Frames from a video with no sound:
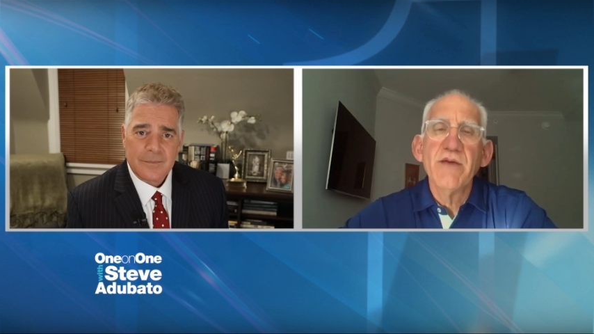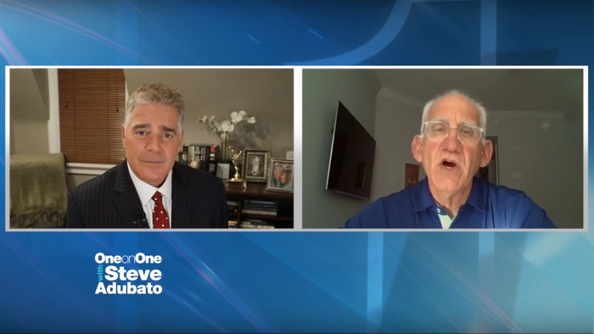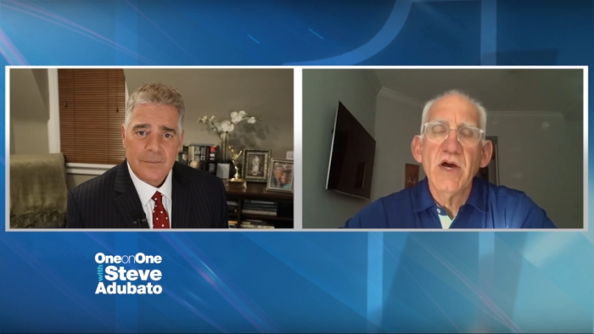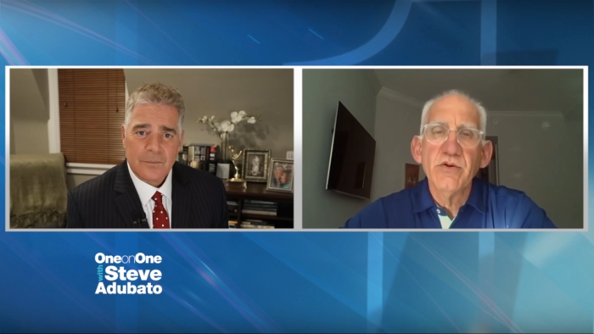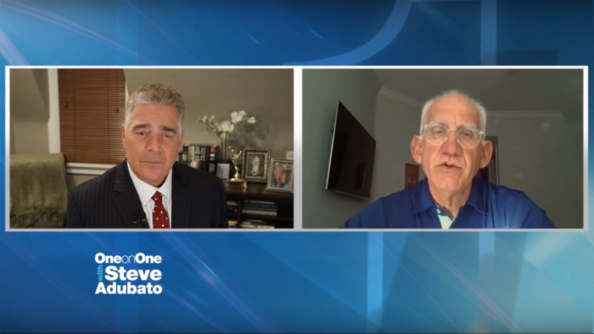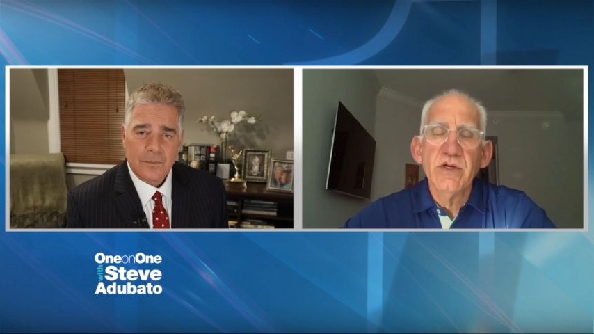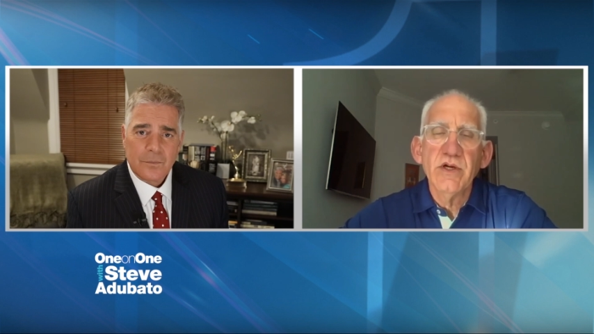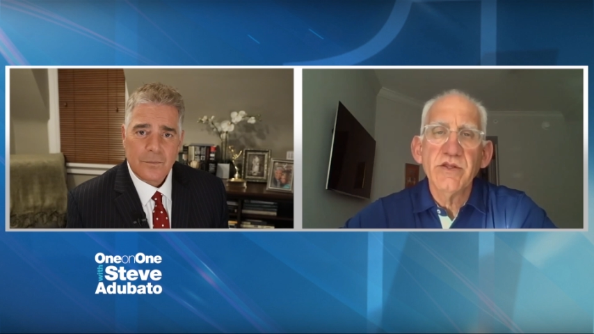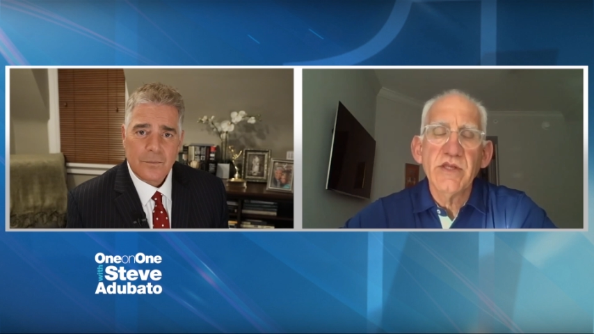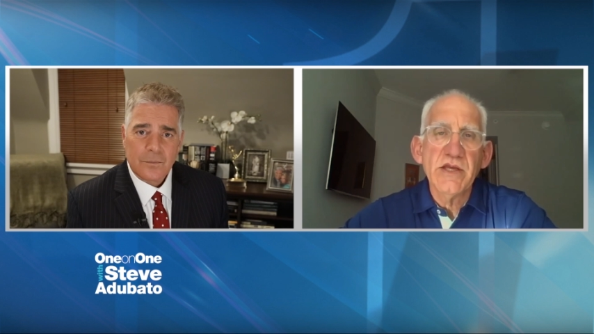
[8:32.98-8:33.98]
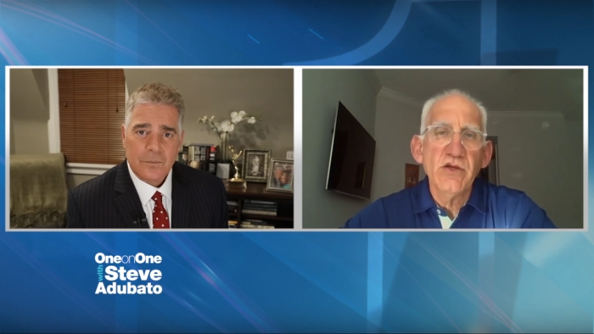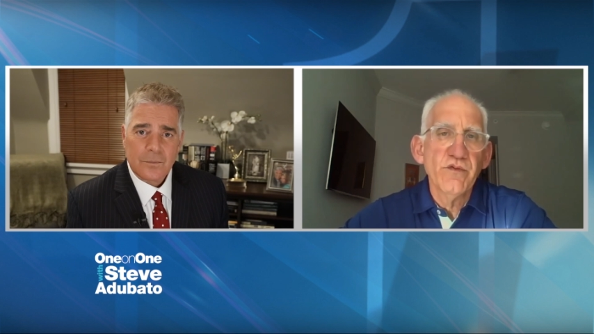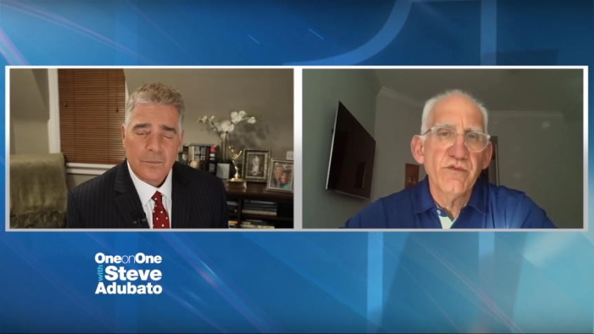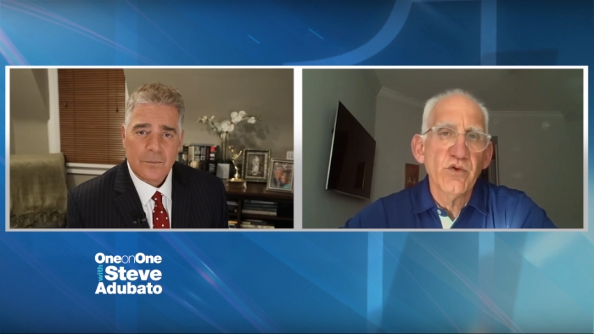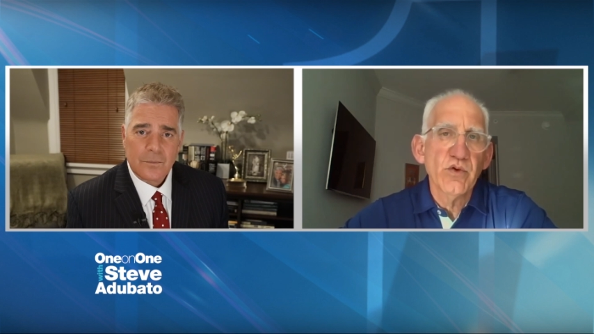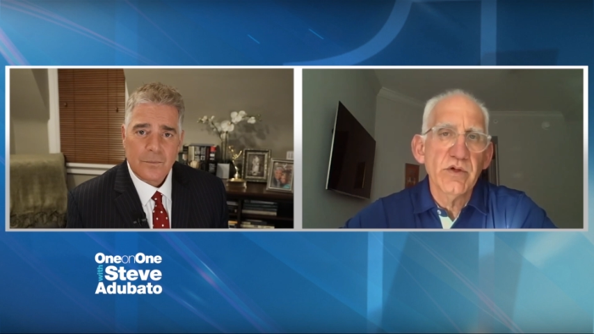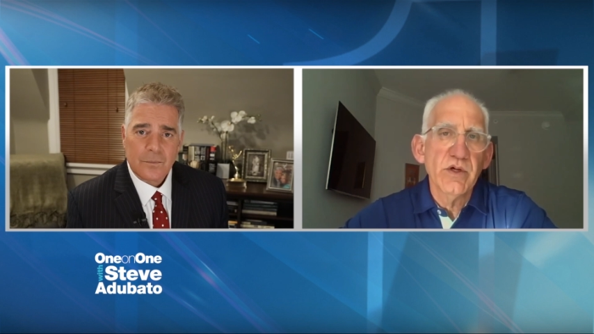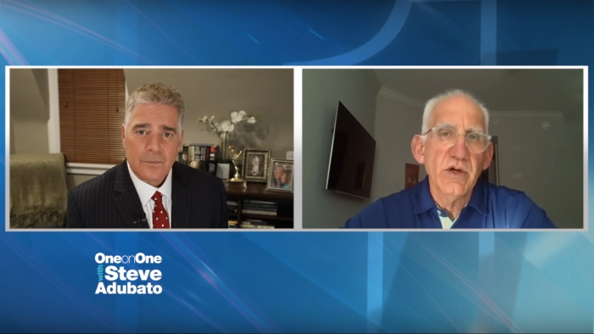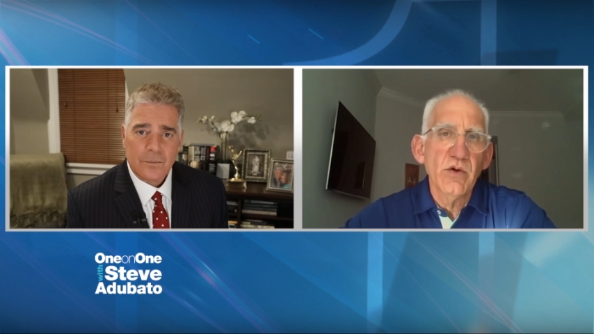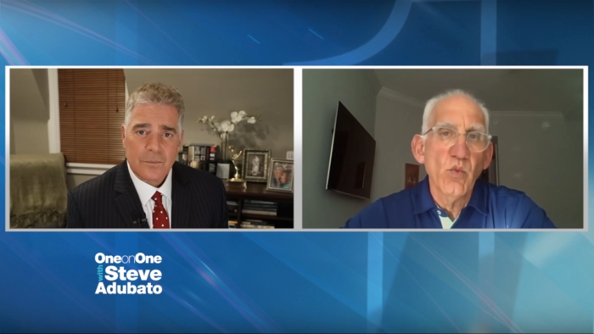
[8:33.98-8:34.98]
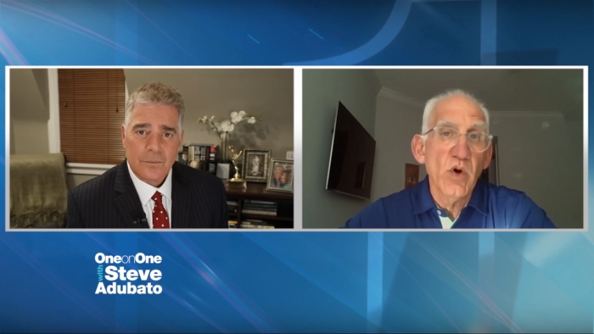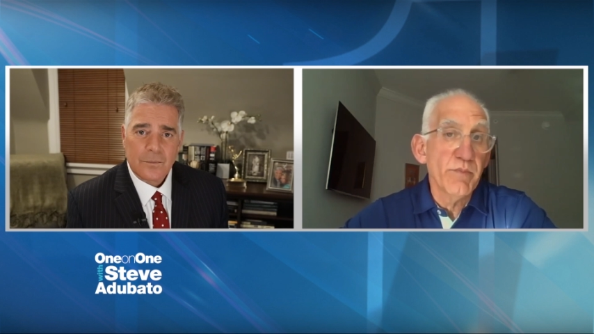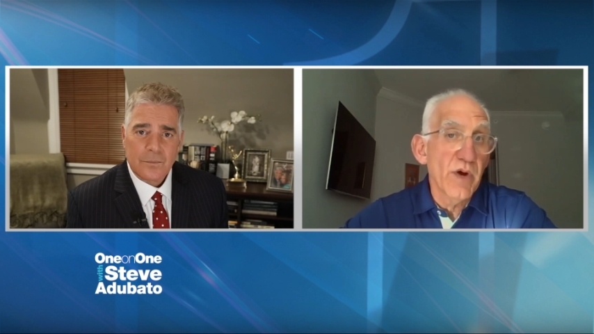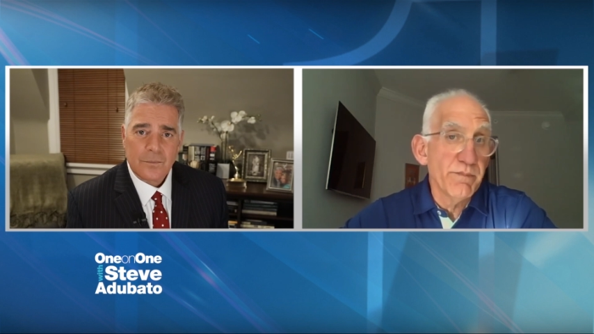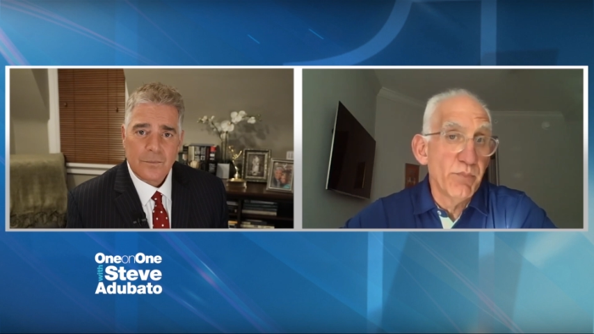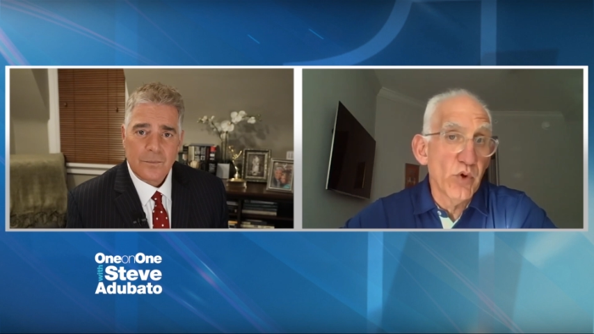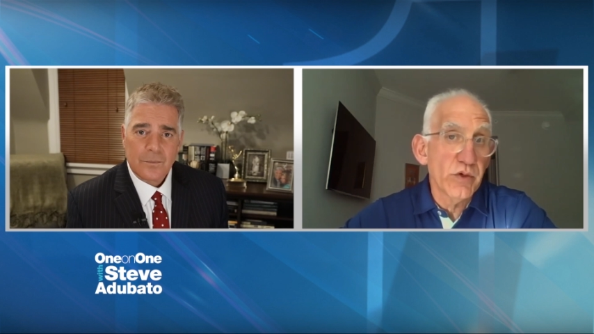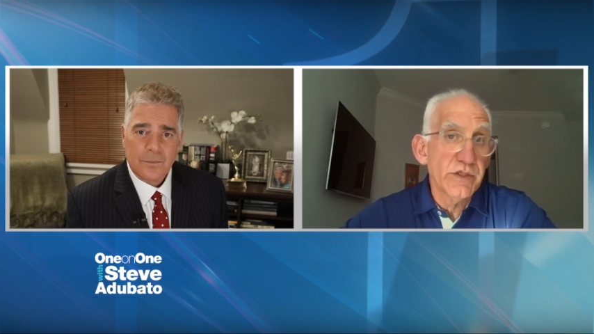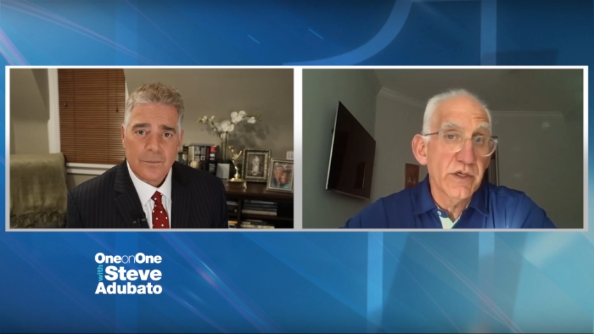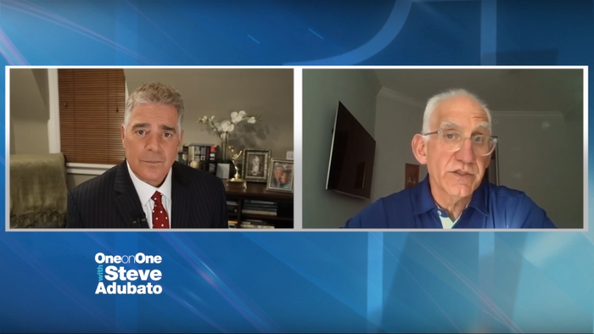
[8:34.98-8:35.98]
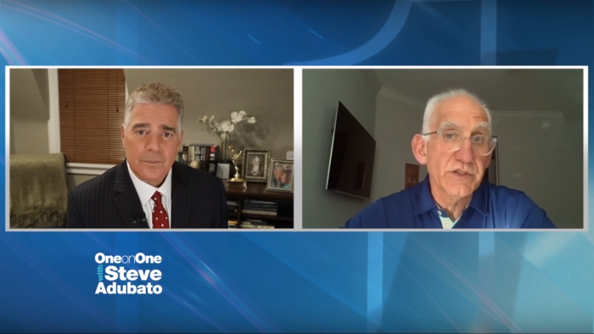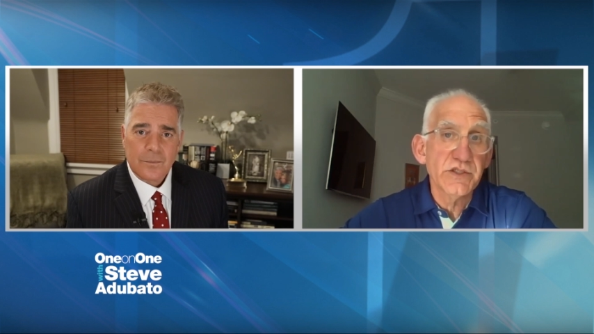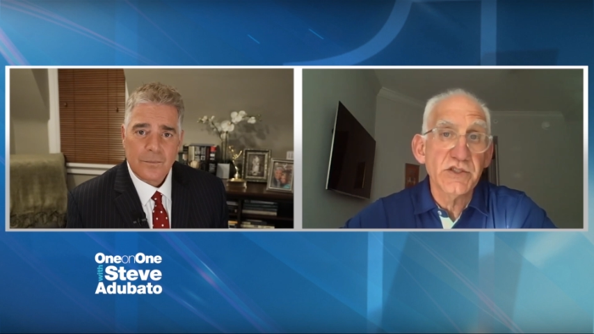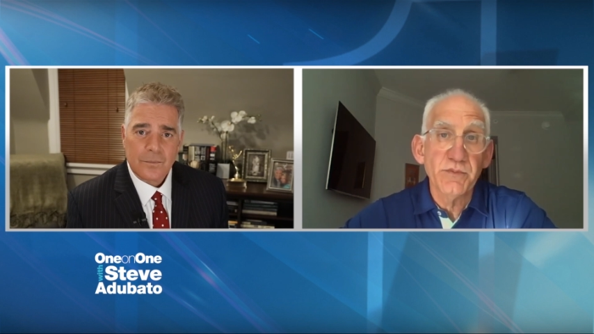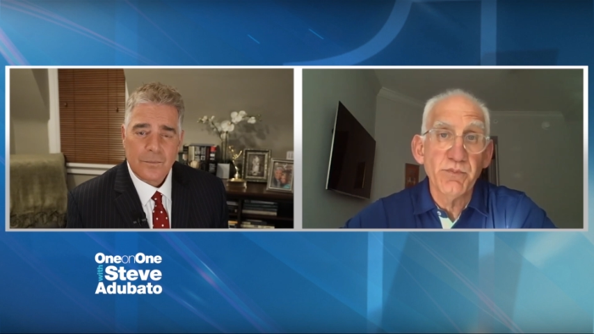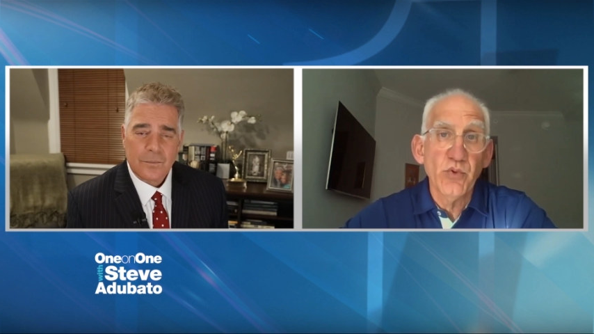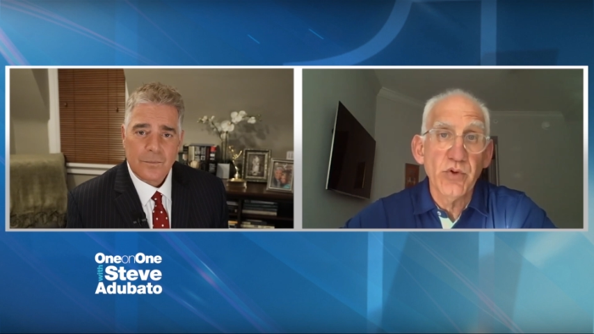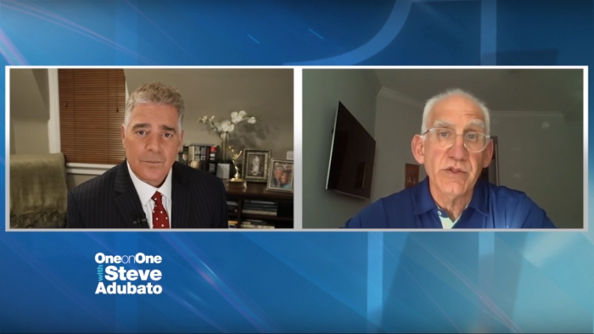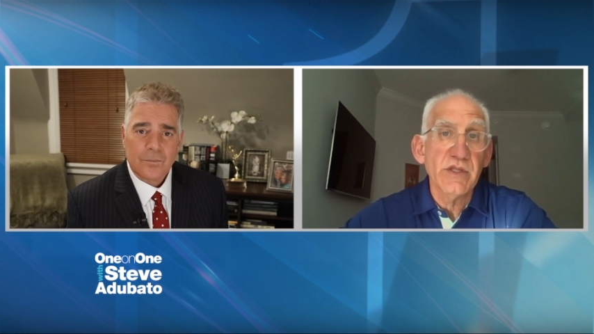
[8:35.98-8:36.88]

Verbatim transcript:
Speaker 1: I'm honored. Uh, thank you for uh, what my board does to support.